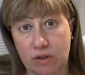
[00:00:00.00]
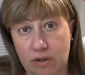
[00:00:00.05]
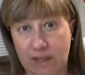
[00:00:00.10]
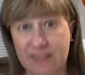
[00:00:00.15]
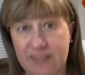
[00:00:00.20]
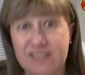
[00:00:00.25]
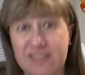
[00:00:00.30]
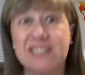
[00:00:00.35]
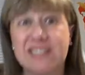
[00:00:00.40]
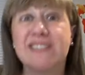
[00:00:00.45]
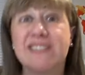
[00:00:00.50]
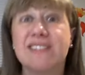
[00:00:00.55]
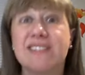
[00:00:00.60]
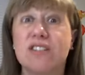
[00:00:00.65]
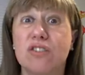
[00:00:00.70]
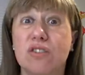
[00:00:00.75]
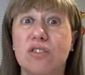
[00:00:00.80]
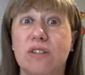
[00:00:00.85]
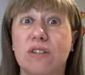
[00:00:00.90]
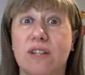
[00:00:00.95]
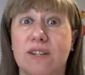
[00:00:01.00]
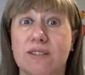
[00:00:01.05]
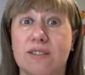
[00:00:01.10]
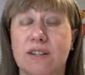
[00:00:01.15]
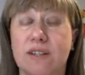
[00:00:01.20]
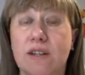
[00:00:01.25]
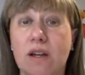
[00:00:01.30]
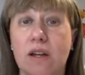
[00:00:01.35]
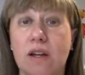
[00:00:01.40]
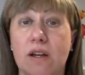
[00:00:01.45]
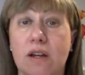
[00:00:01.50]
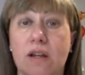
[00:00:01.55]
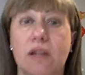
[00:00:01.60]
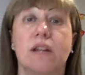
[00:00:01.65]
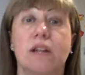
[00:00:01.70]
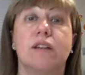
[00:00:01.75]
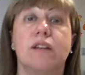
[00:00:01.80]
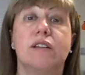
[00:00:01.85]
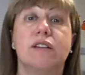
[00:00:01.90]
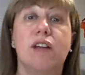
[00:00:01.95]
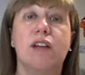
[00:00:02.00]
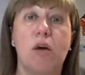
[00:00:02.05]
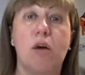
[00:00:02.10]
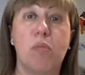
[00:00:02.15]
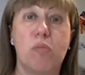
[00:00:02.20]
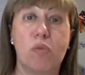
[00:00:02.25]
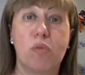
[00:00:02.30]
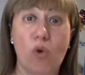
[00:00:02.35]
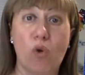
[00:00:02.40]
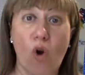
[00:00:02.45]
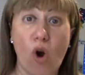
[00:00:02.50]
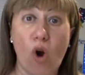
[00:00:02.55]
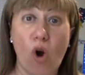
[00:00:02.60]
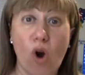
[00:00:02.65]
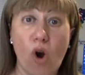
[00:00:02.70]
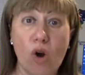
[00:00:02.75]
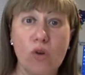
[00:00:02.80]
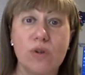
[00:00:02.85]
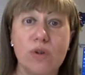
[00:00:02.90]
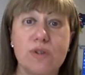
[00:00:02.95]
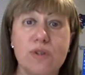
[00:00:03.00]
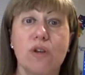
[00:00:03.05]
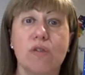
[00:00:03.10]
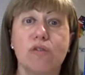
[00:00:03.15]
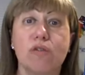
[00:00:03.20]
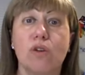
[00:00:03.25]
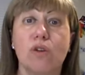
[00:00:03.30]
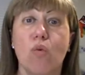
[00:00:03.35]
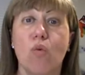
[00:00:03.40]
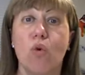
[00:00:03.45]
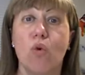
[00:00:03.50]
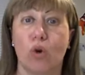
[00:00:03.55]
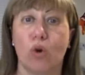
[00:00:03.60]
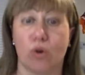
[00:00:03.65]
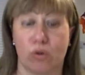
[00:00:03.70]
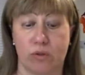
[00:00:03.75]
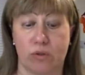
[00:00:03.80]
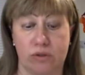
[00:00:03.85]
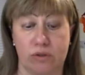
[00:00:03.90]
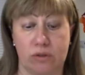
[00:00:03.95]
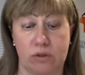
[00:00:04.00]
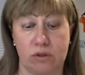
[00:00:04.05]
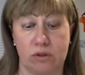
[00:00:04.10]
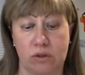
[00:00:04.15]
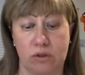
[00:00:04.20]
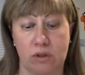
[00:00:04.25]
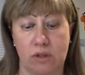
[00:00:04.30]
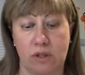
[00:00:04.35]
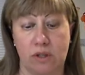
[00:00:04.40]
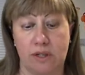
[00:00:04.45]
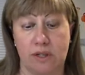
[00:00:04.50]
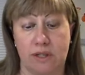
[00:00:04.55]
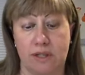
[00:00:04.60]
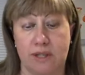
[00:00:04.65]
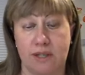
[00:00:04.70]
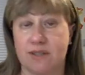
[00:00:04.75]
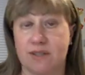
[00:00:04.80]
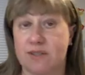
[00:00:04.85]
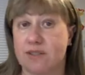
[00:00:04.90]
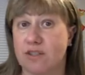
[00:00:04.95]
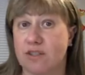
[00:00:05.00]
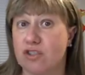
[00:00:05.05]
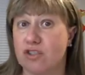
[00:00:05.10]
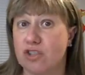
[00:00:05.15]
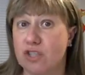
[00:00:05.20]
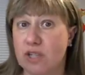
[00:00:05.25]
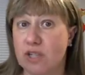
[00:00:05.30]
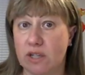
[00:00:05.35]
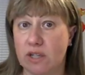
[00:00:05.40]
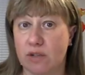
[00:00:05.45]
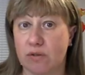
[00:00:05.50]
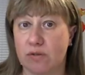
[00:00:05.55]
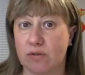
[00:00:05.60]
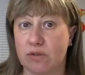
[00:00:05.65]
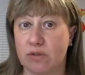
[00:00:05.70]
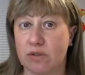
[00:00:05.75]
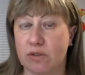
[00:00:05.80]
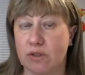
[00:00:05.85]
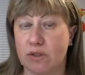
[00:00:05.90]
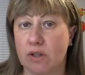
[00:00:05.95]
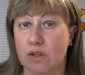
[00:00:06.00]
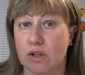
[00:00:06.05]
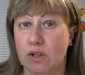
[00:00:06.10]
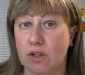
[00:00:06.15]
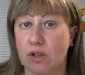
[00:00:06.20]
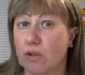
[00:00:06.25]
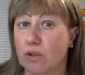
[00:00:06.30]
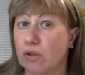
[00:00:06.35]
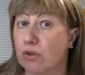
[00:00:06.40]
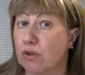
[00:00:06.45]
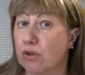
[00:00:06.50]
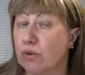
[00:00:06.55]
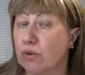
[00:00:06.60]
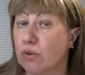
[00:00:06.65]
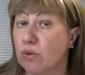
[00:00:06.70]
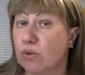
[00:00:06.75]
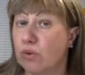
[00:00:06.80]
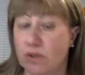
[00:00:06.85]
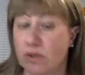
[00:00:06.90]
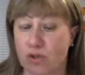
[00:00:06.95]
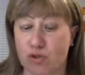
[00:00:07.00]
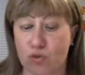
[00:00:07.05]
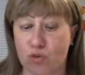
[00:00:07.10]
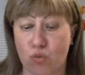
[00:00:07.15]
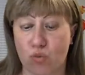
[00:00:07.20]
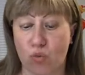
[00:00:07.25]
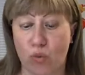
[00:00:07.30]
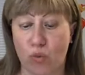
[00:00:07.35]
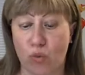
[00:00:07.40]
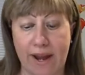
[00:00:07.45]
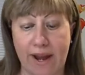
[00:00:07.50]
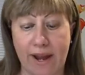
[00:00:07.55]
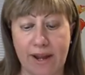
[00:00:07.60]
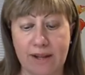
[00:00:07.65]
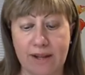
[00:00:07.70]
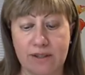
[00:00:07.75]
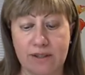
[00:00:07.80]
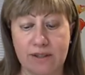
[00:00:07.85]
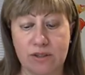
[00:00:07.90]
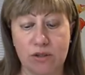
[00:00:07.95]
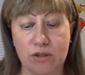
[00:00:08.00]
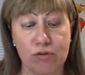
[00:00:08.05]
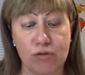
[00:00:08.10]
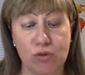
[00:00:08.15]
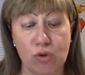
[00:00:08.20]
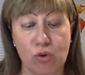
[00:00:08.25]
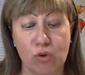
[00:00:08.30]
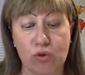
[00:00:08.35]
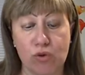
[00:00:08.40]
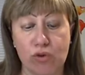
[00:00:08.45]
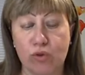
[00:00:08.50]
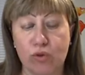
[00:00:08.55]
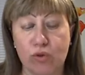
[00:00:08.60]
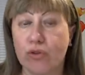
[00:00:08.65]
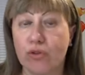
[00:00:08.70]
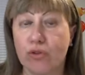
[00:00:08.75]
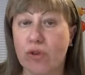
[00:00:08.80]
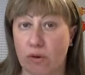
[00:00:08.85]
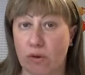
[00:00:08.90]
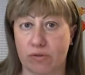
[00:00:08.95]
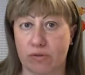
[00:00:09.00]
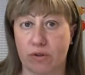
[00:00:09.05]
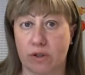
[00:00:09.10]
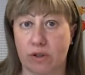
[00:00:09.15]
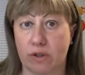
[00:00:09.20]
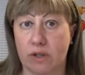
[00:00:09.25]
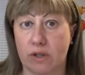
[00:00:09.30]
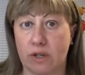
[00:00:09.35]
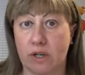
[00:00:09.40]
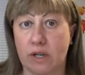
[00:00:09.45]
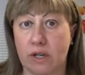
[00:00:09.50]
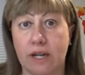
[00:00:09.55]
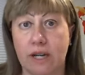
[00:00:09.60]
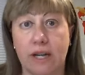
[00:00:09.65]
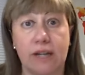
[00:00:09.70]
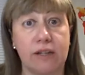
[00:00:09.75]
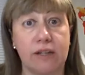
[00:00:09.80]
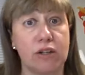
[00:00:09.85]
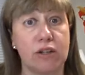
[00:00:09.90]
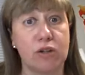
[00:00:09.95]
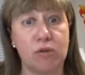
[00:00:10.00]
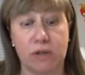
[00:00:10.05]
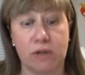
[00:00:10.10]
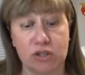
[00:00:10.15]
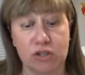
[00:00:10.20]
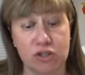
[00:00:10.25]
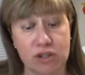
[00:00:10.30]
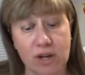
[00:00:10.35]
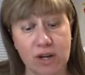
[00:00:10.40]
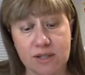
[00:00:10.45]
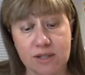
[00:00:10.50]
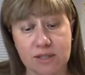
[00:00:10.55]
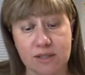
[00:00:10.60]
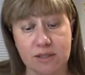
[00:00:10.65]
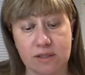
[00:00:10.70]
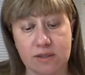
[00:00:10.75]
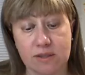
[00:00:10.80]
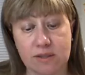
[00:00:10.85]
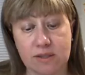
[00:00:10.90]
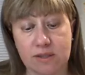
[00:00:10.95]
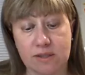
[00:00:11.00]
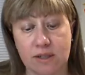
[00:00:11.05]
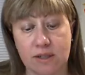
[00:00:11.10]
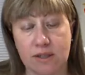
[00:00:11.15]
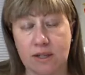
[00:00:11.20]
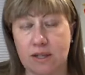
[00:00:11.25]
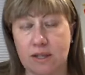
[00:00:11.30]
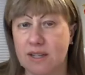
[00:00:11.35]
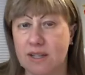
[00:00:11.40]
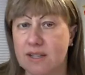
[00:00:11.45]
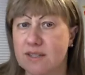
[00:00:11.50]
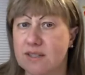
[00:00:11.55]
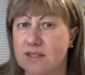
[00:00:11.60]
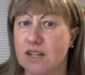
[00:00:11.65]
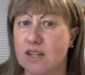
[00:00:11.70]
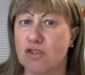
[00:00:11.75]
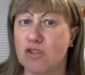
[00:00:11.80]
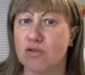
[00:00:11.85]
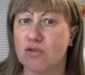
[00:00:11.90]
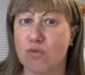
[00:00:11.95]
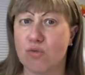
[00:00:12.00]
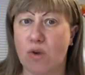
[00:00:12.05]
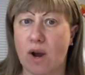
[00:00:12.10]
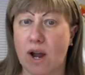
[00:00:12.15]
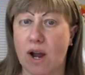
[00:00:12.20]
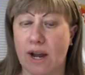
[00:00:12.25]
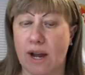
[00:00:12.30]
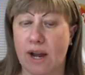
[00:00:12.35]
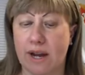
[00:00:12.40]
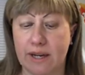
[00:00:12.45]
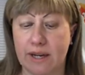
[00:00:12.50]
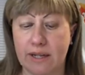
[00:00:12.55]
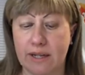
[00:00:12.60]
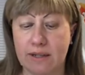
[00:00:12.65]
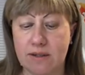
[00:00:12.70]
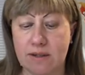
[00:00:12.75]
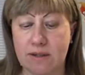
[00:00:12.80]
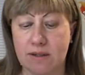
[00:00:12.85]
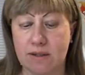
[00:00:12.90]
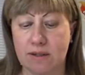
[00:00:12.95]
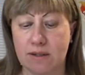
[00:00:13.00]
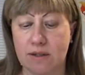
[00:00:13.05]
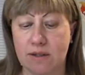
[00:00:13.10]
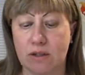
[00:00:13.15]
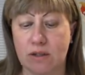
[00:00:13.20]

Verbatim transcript: Let's listen to this, huh? The progress of the world is achieved through the sweat of those who suffer, and human justice is a shrine